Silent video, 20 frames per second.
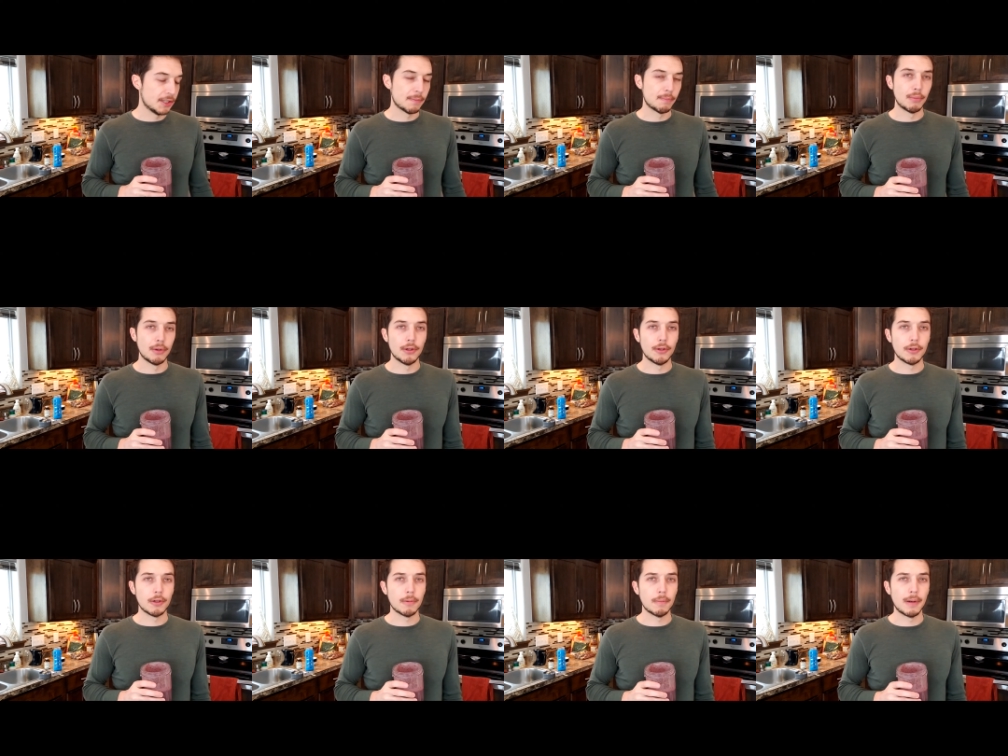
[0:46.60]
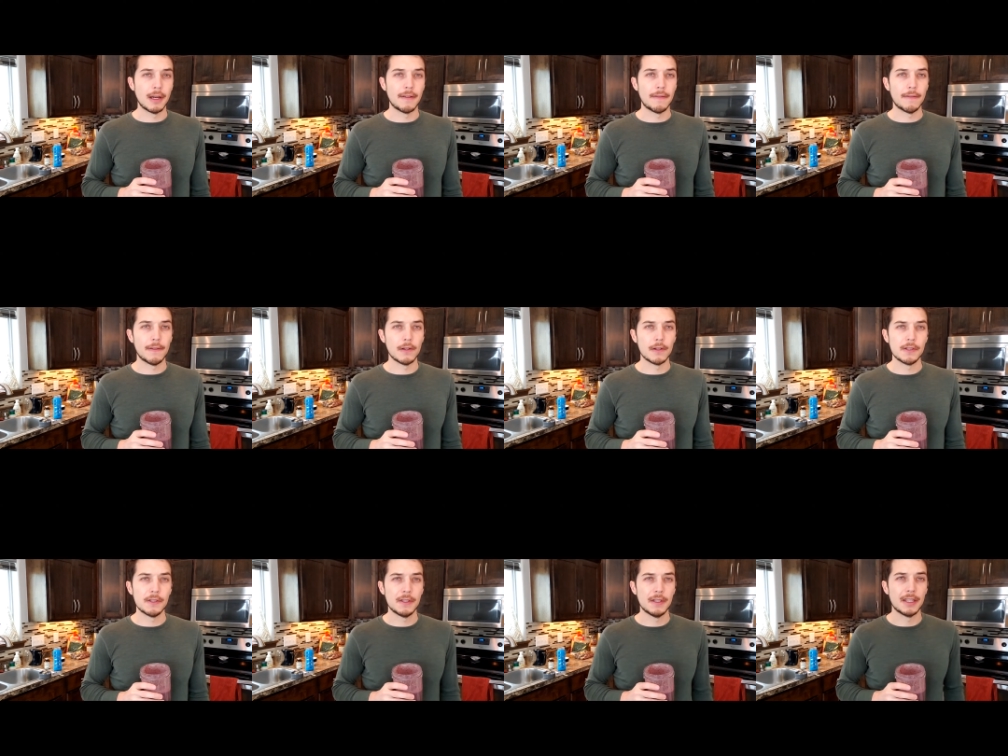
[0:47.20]
broke my
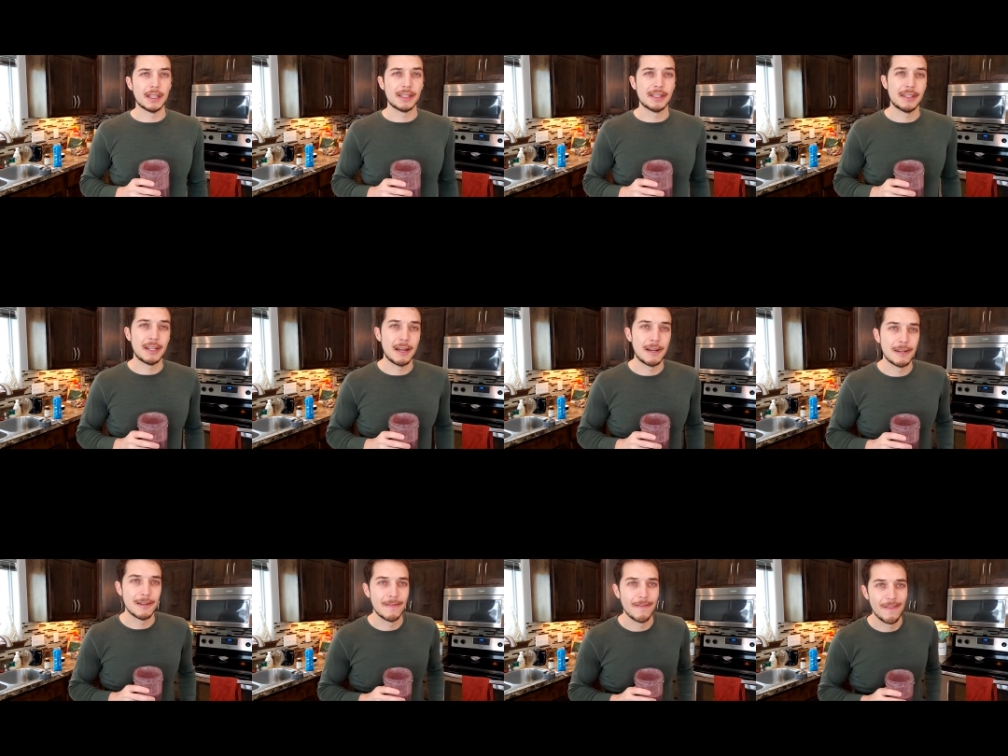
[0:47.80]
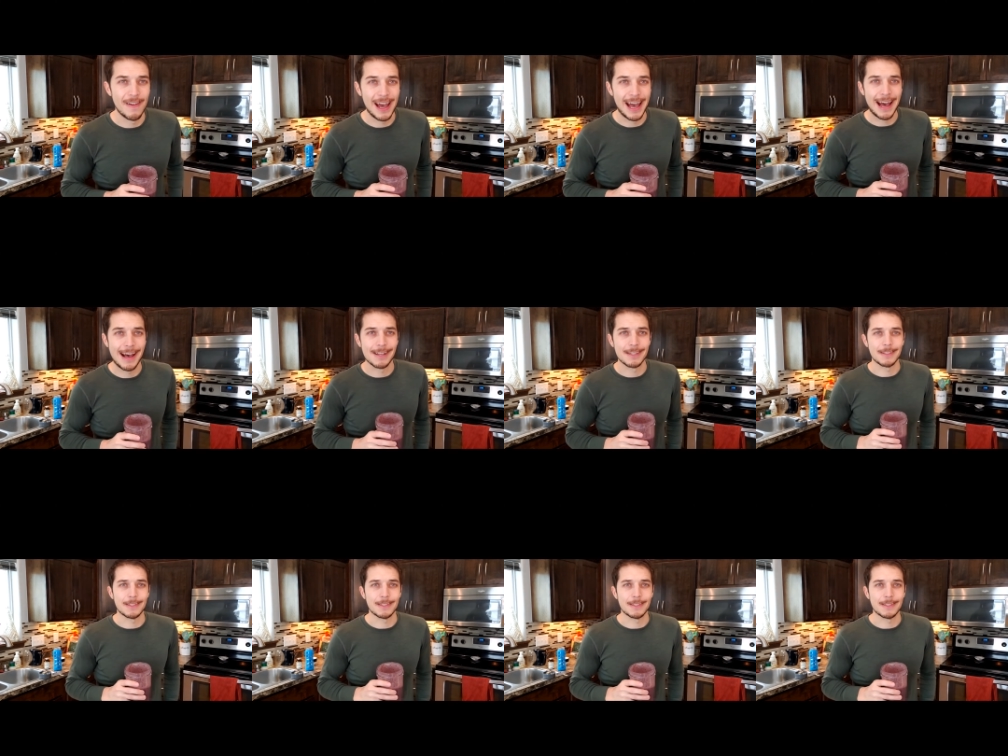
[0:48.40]
first extended fast.